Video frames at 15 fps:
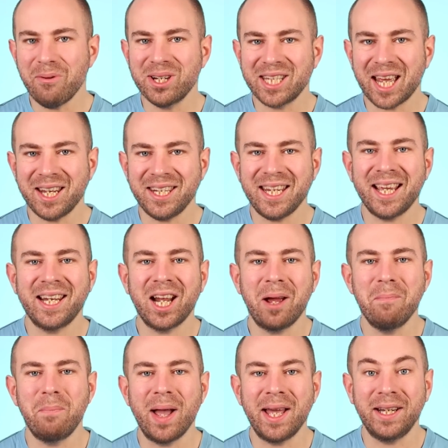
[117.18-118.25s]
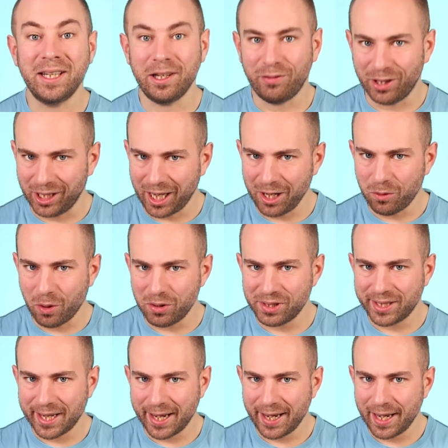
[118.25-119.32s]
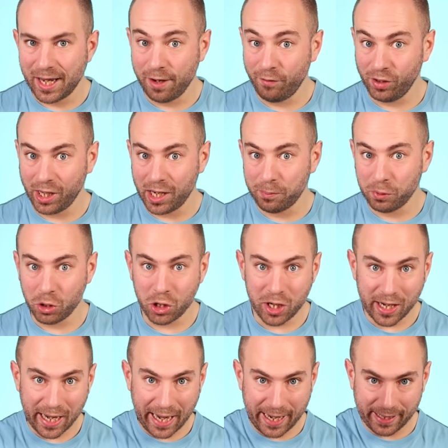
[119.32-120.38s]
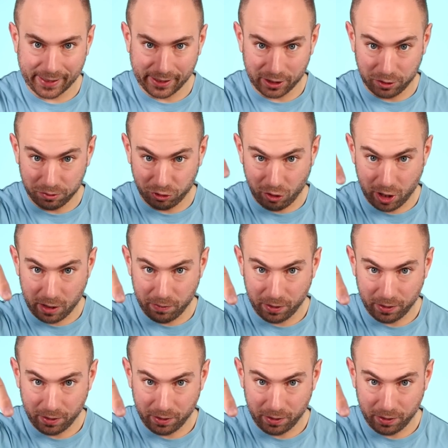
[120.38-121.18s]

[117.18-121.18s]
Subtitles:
was Andy and I'm Ben, and if you like what we say, hit the like button and click subscribe.